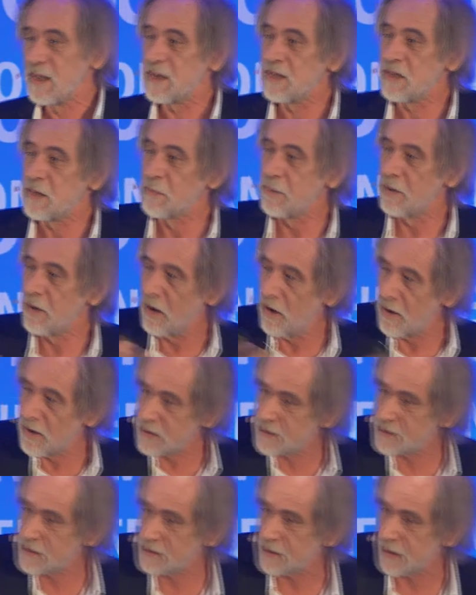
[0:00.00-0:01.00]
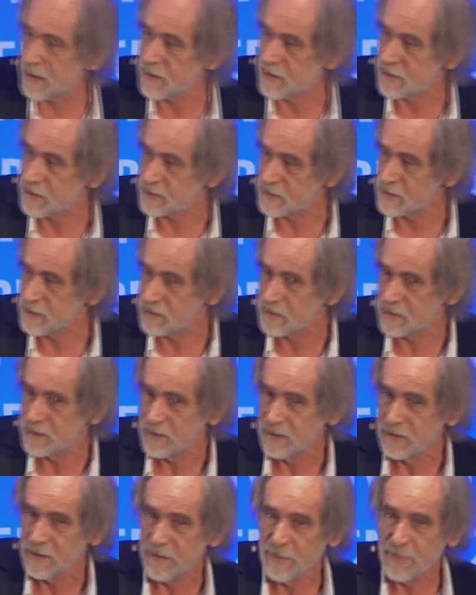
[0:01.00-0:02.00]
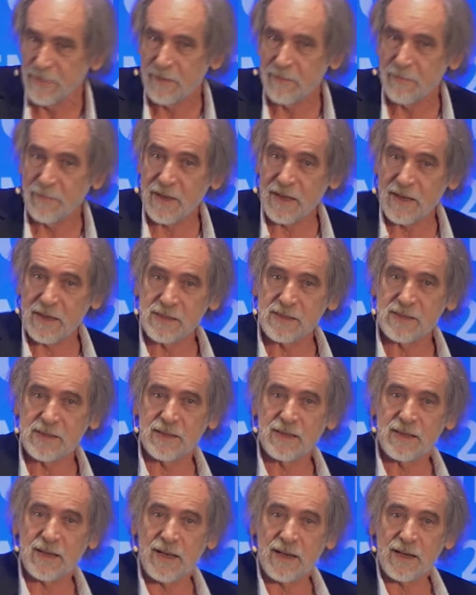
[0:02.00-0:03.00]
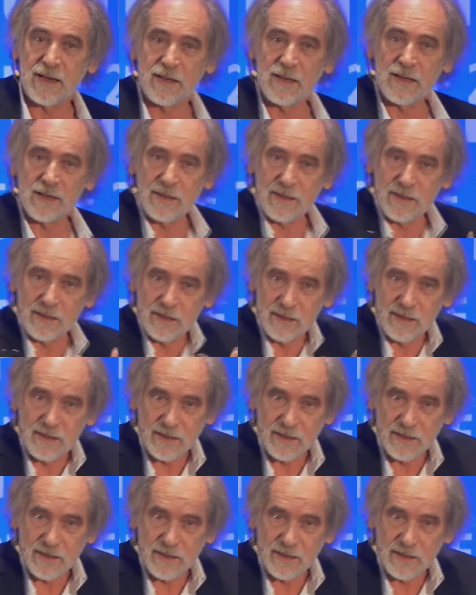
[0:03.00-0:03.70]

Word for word: deploying science means then uh,